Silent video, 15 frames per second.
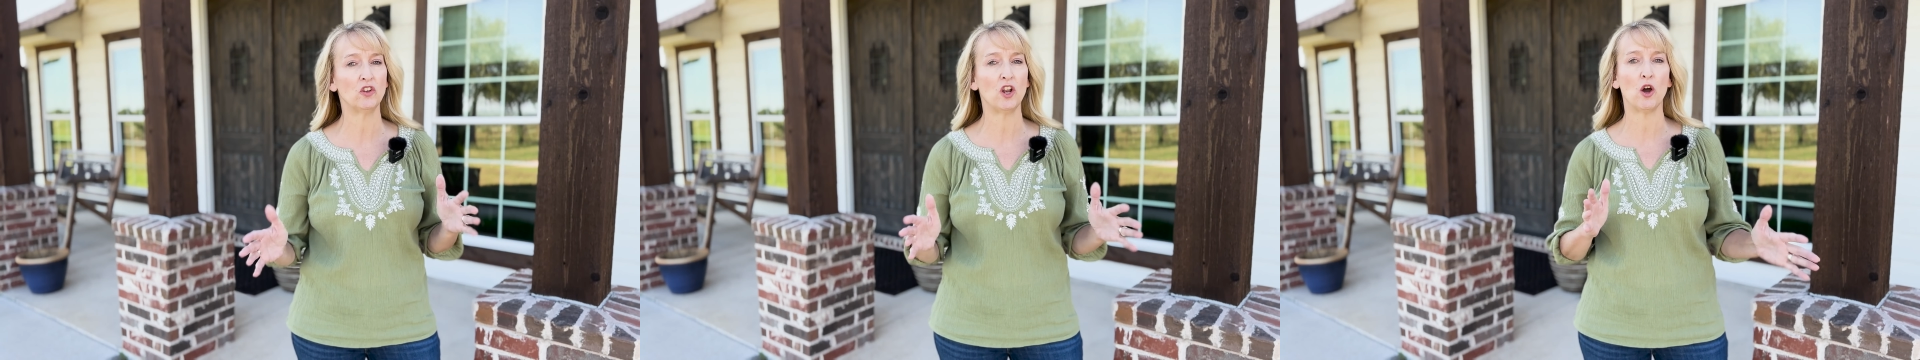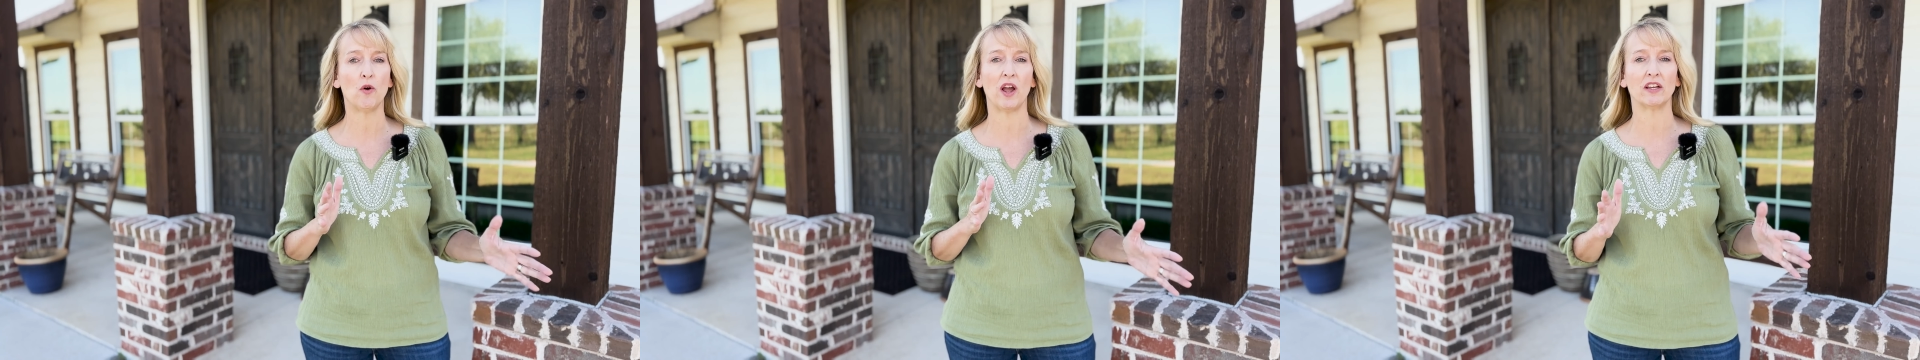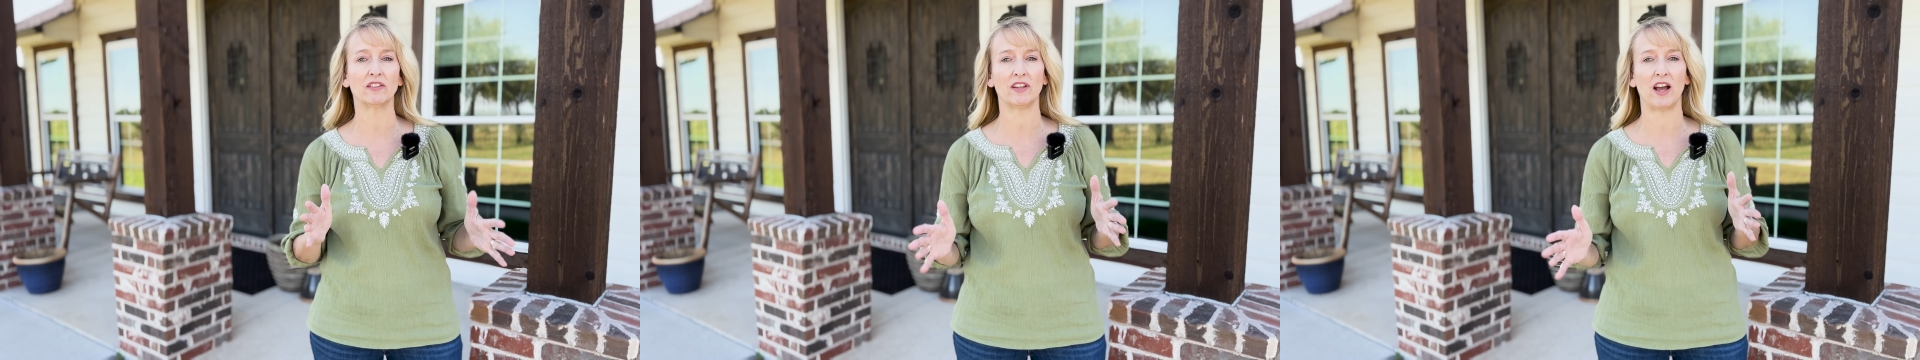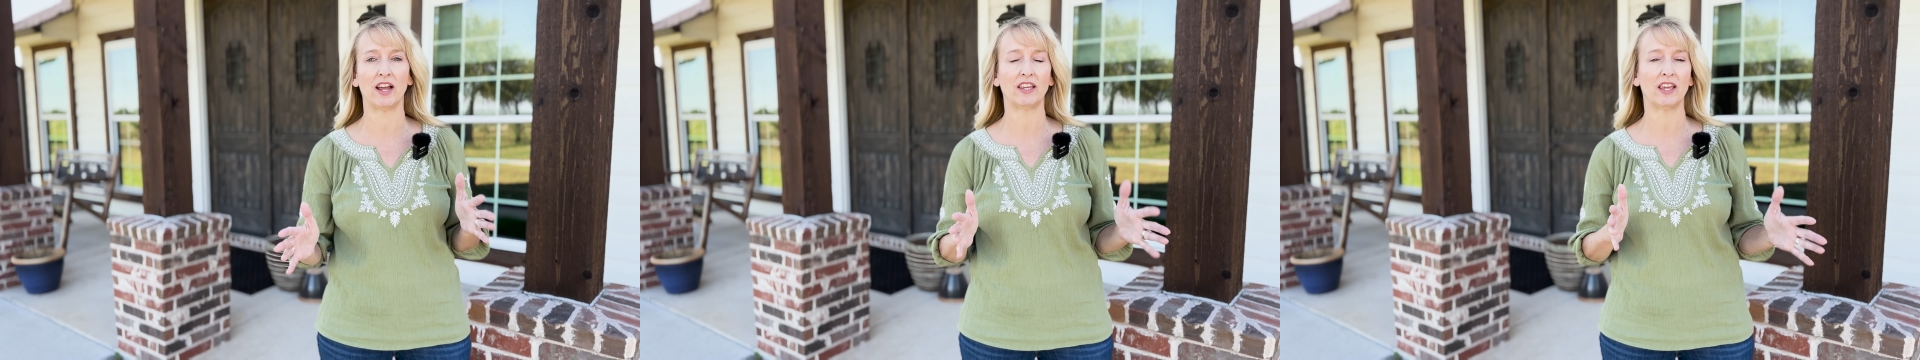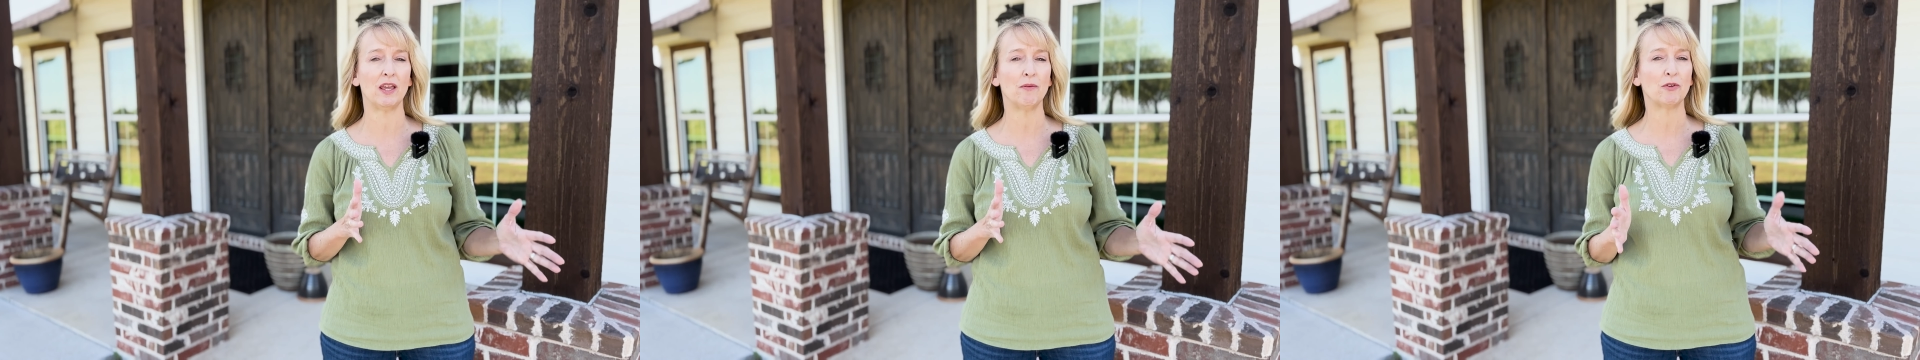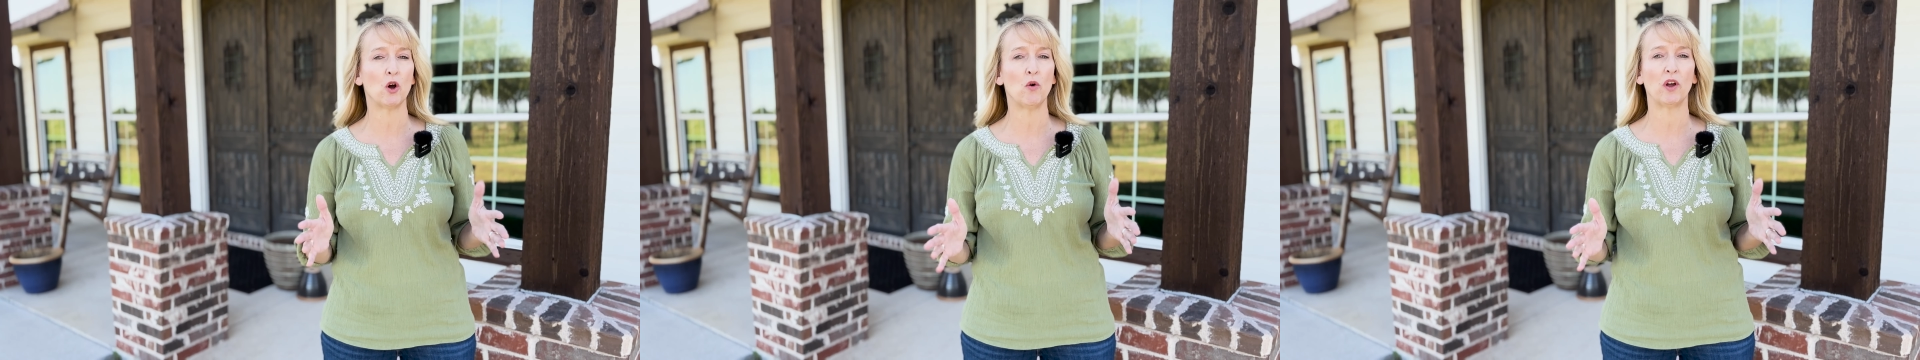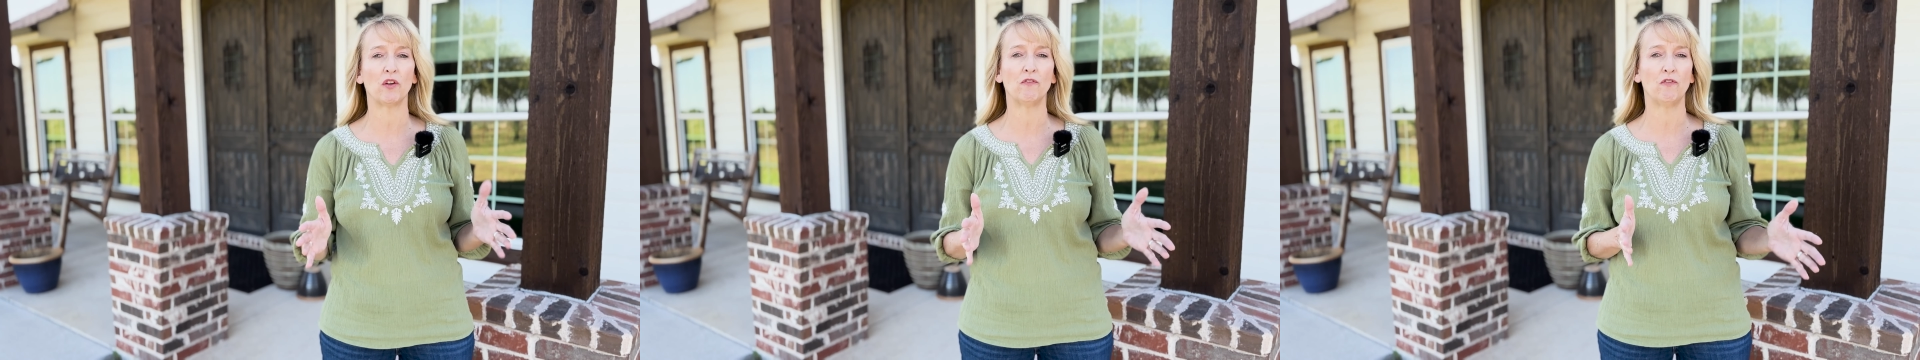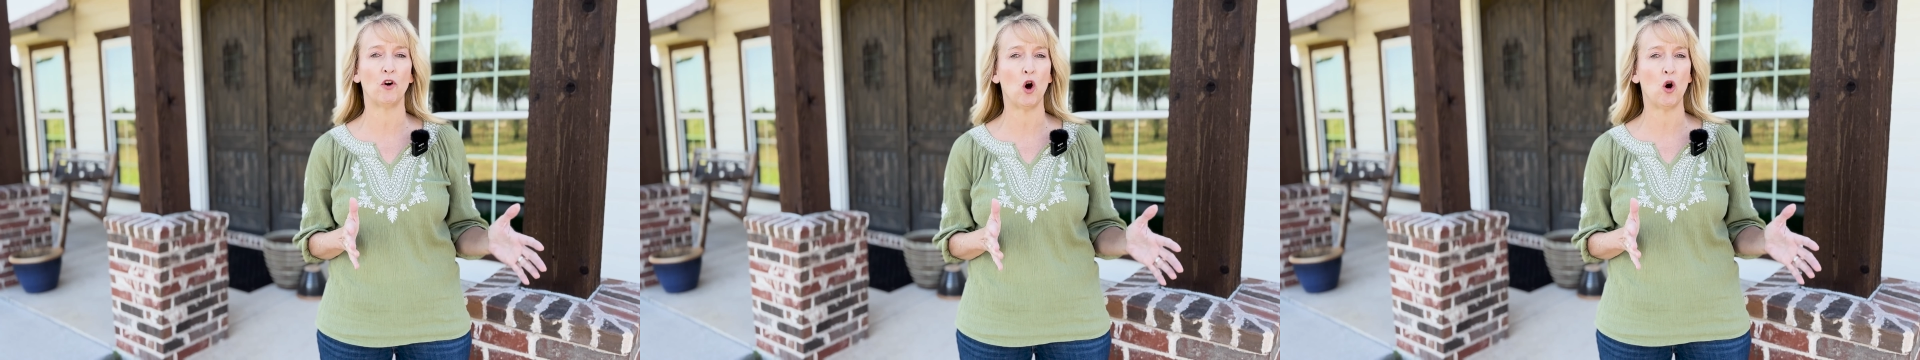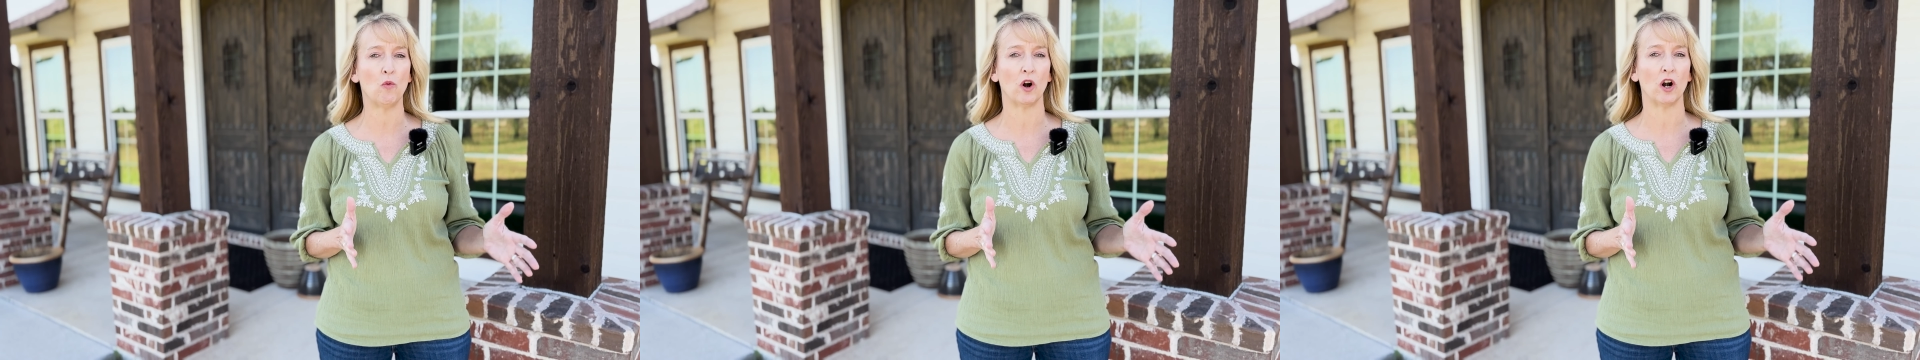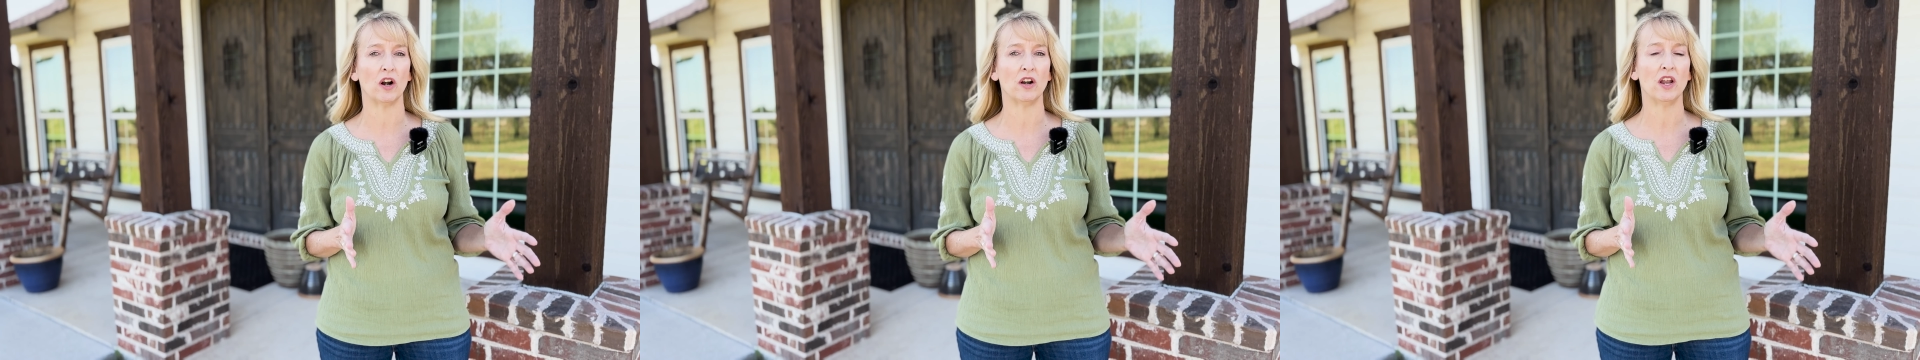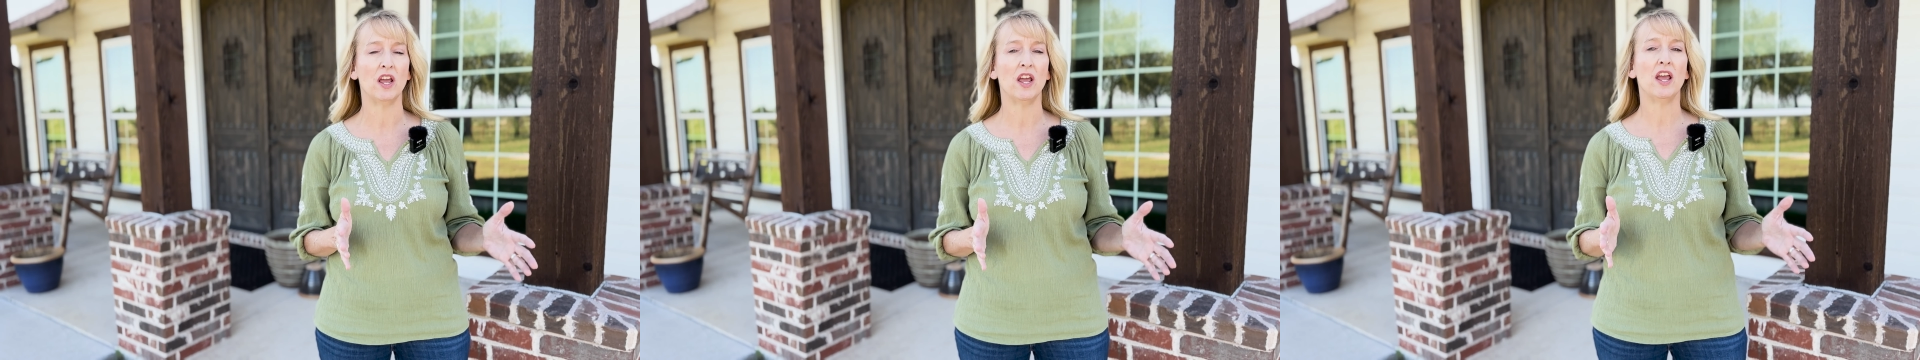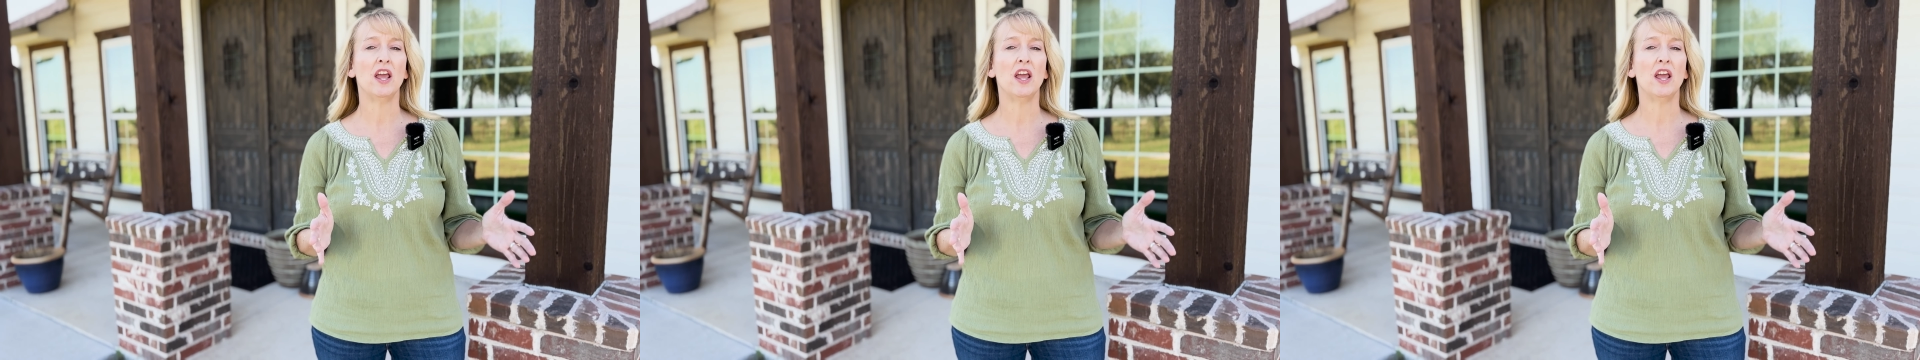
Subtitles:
know as I keep going forward